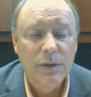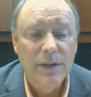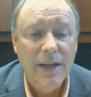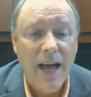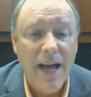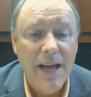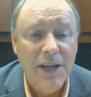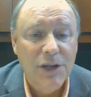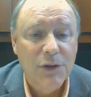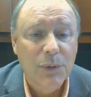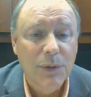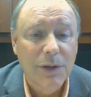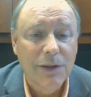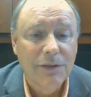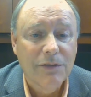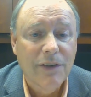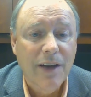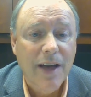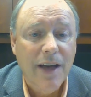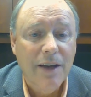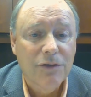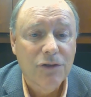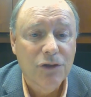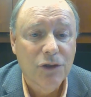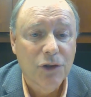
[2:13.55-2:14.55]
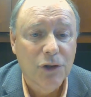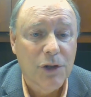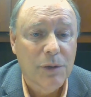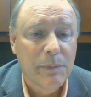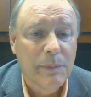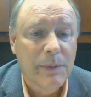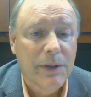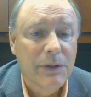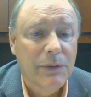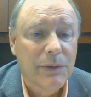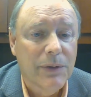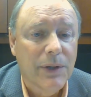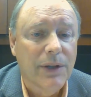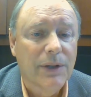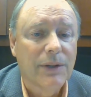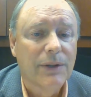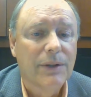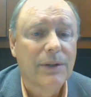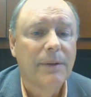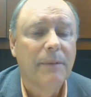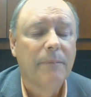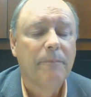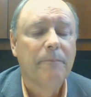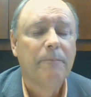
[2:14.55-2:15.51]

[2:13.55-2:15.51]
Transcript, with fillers: 925 Sugar Mill Road.